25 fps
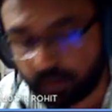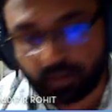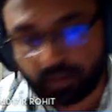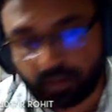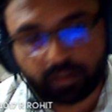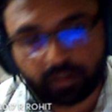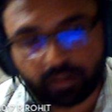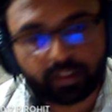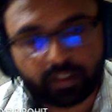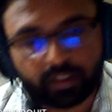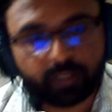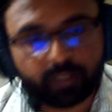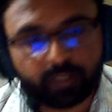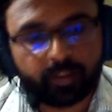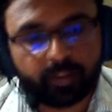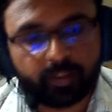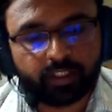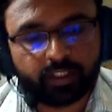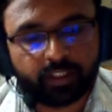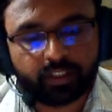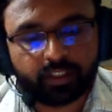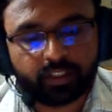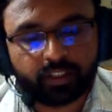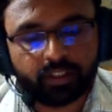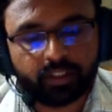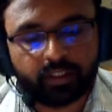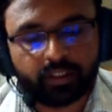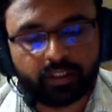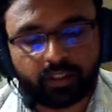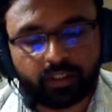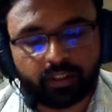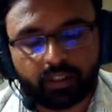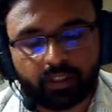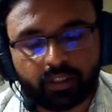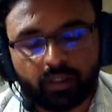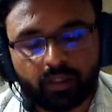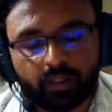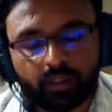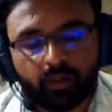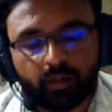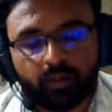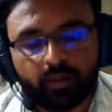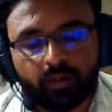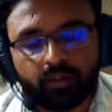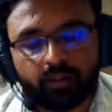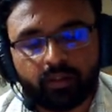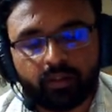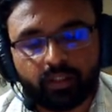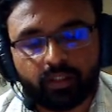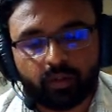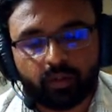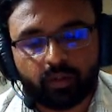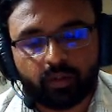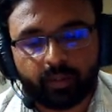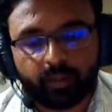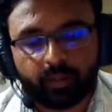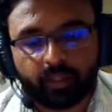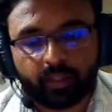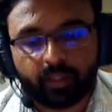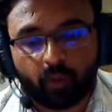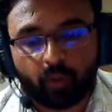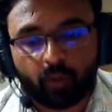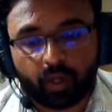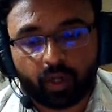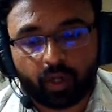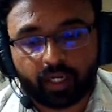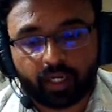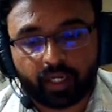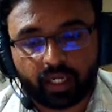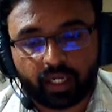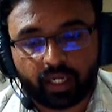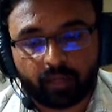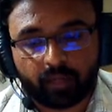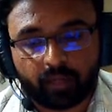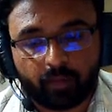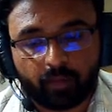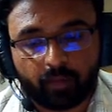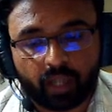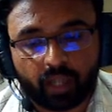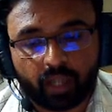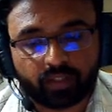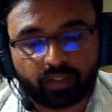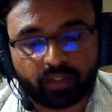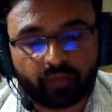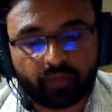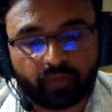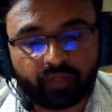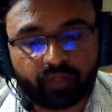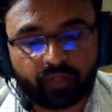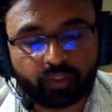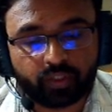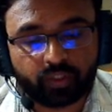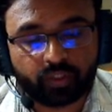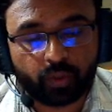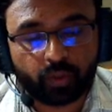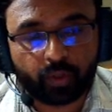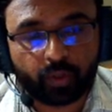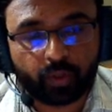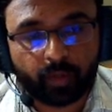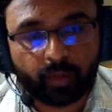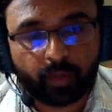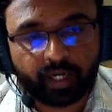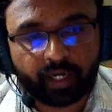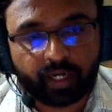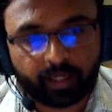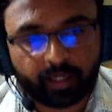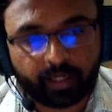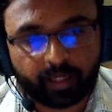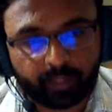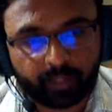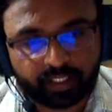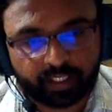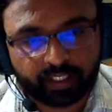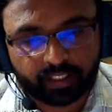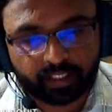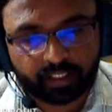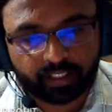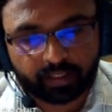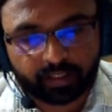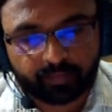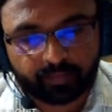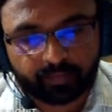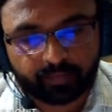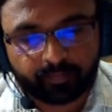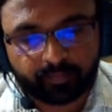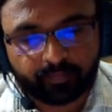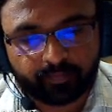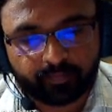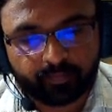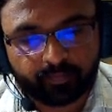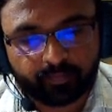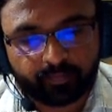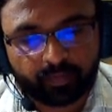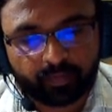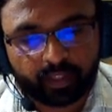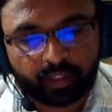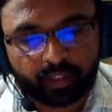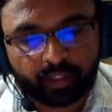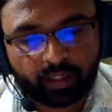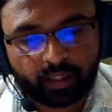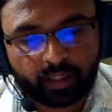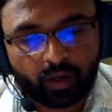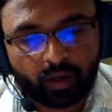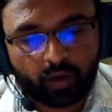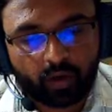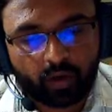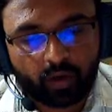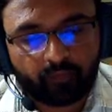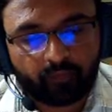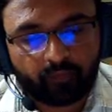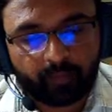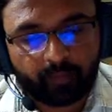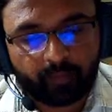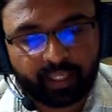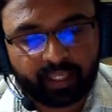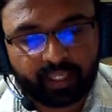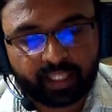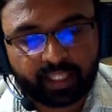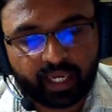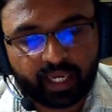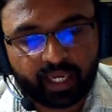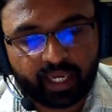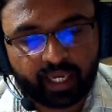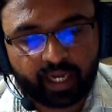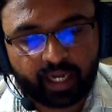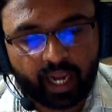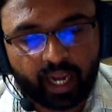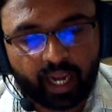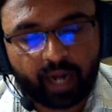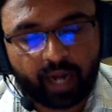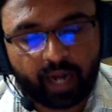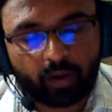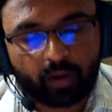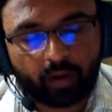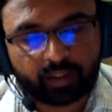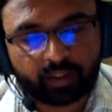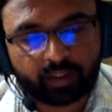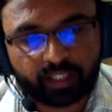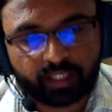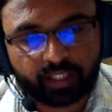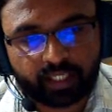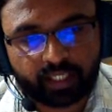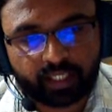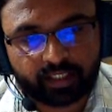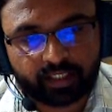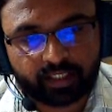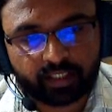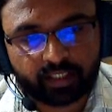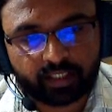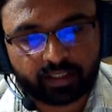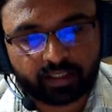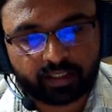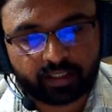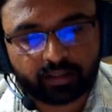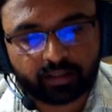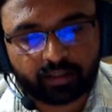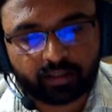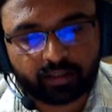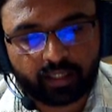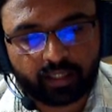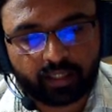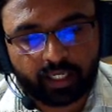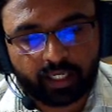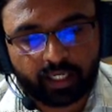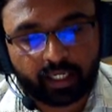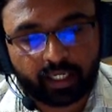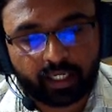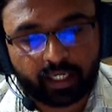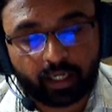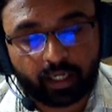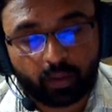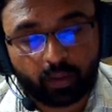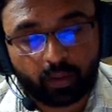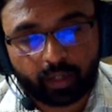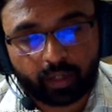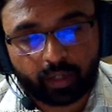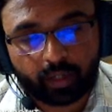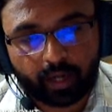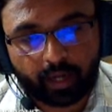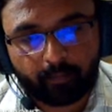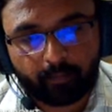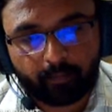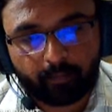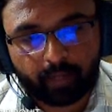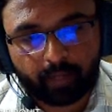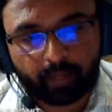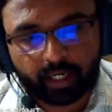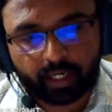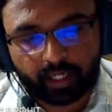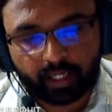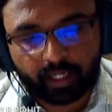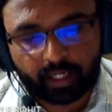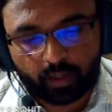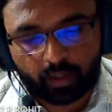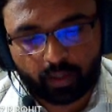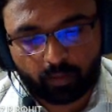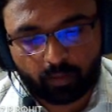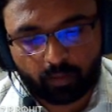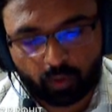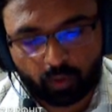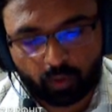this much, this will be the molecular mass of the stoichiometric mixture of methane and oxidizer in kilogram per kilomole.